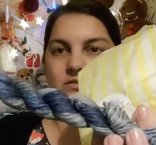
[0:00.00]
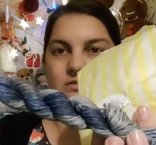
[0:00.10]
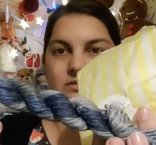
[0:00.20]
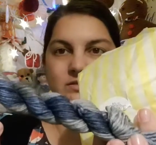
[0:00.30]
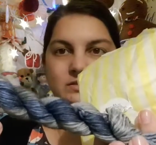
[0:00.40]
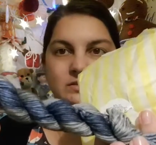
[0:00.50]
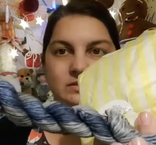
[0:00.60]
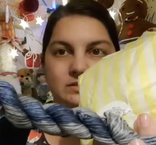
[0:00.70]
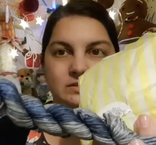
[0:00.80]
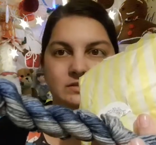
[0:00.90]

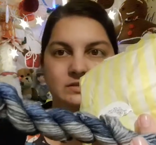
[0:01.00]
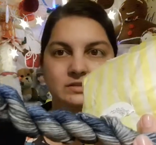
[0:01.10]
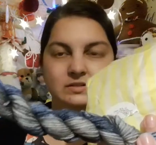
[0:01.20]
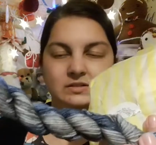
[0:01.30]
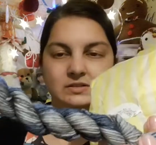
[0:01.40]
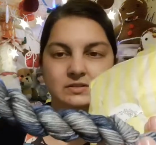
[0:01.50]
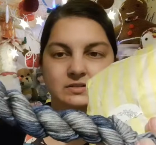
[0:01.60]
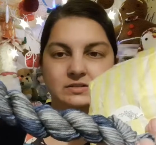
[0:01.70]
Nothing is said.